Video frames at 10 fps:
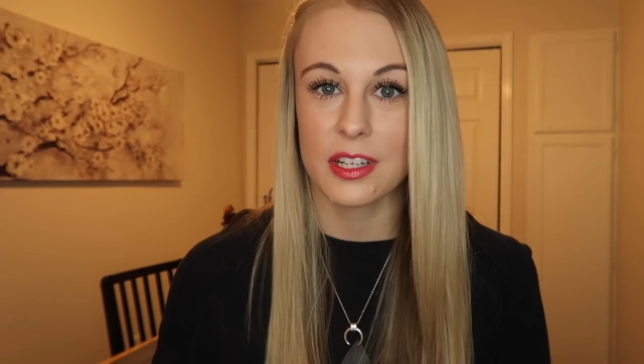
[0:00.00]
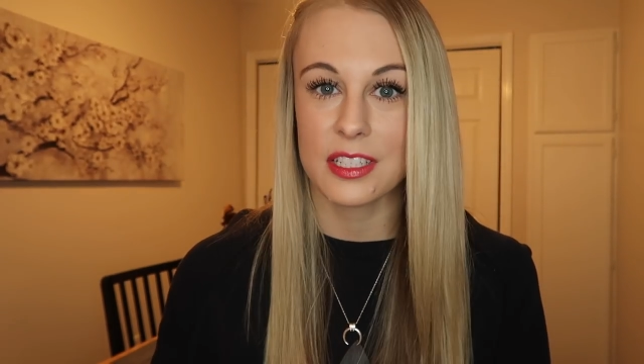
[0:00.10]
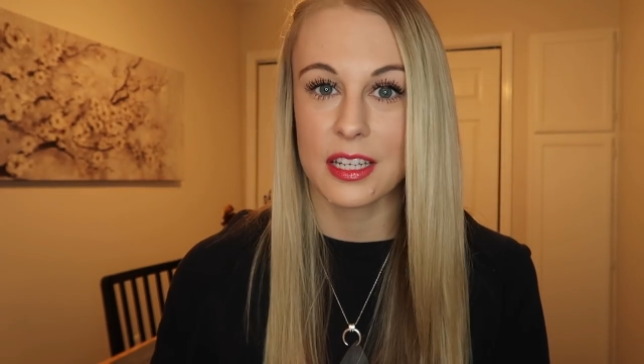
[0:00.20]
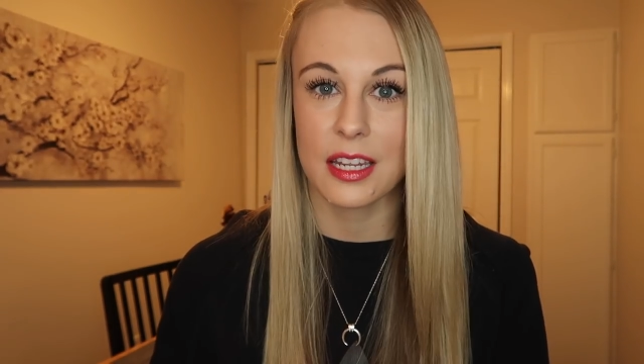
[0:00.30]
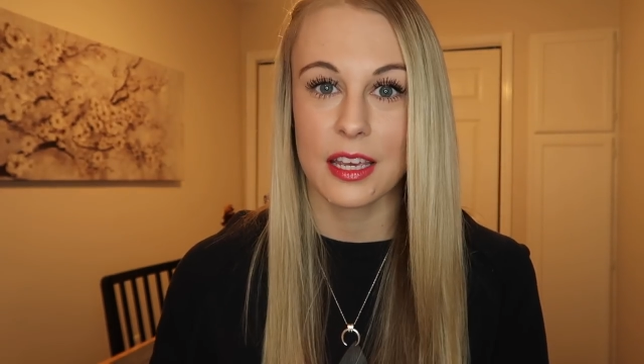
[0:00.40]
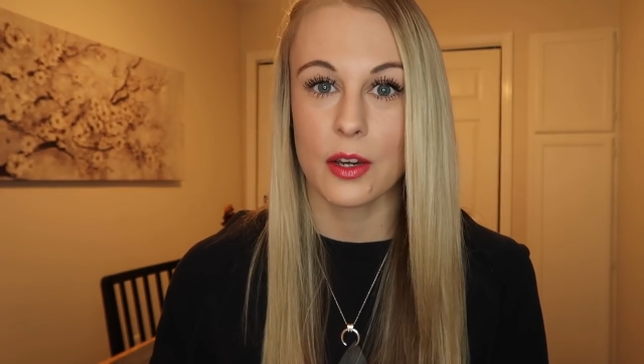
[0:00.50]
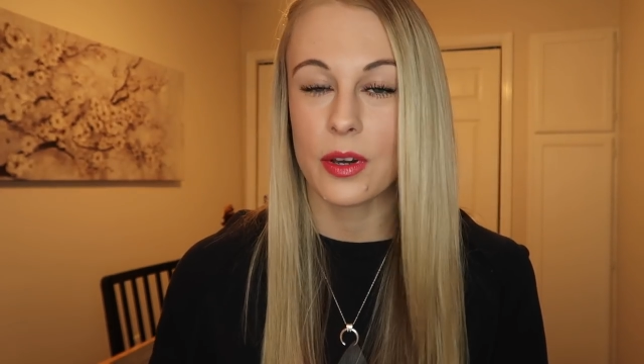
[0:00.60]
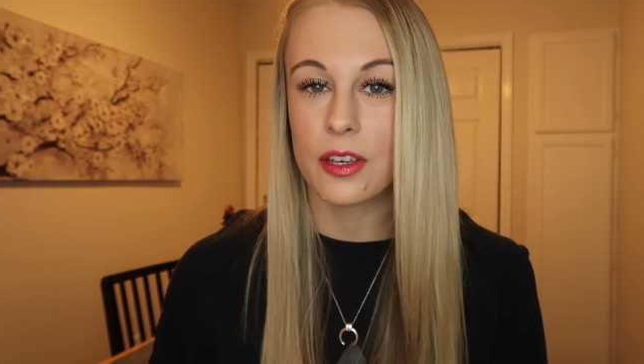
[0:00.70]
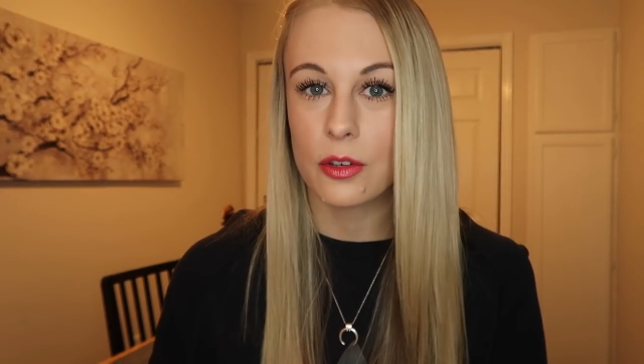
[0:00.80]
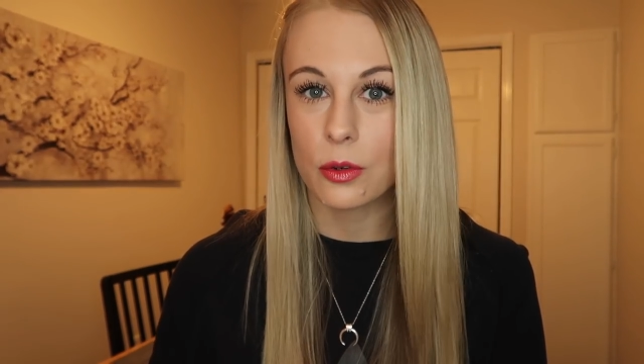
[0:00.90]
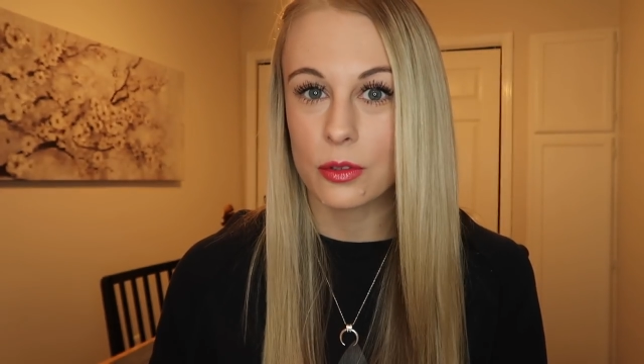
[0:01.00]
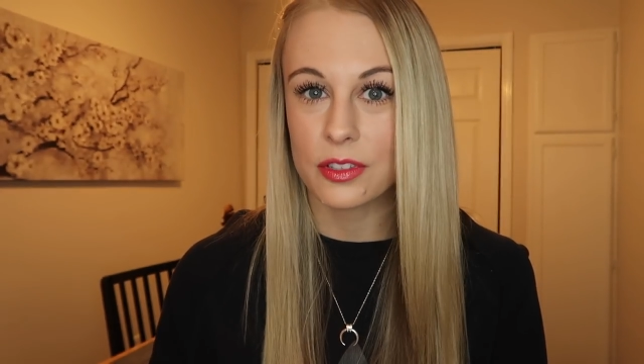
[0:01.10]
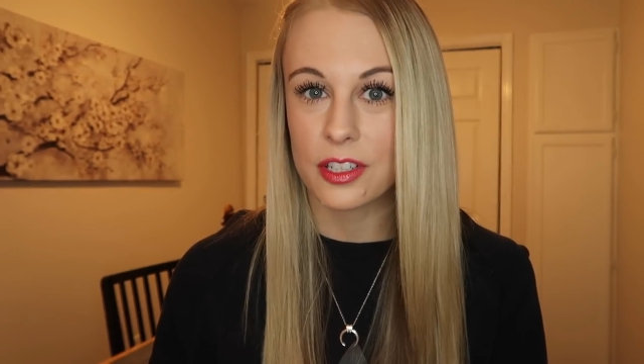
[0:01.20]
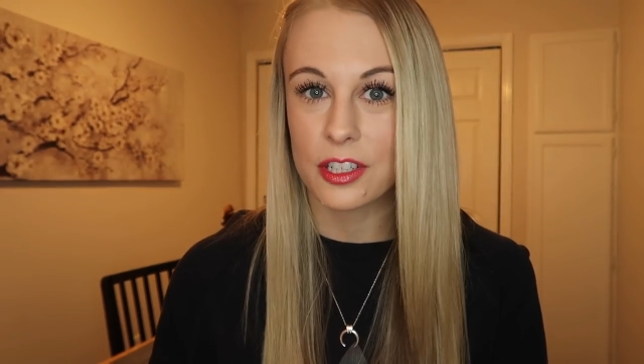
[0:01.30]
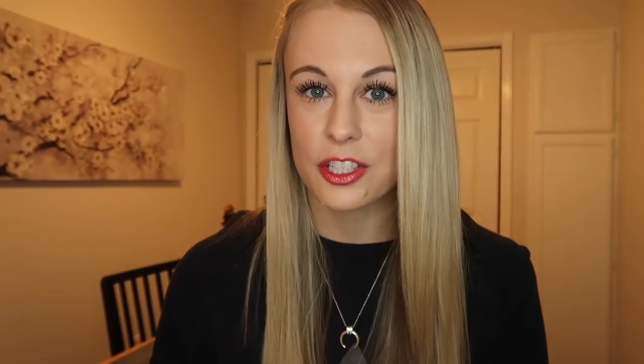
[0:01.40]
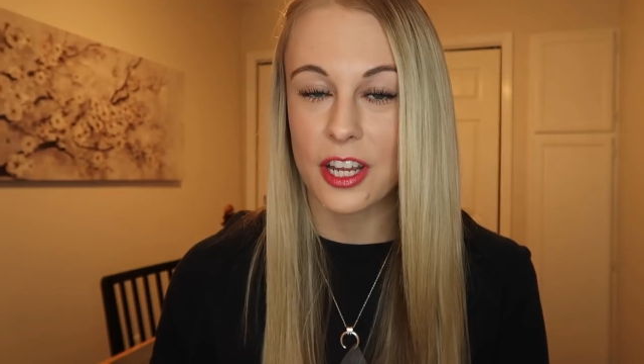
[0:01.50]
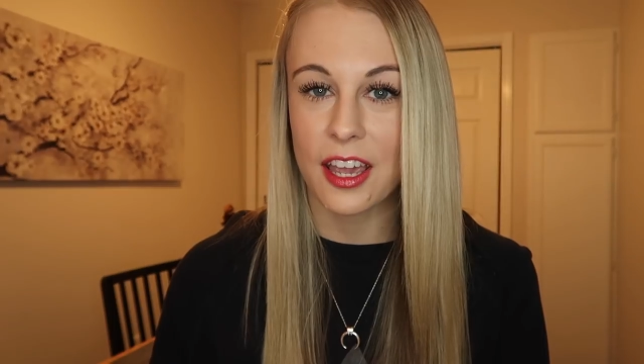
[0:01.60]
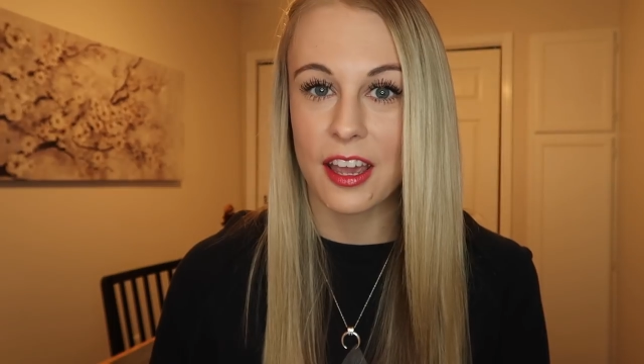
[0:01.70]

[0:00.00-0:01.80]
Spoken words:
So I did a quick Google search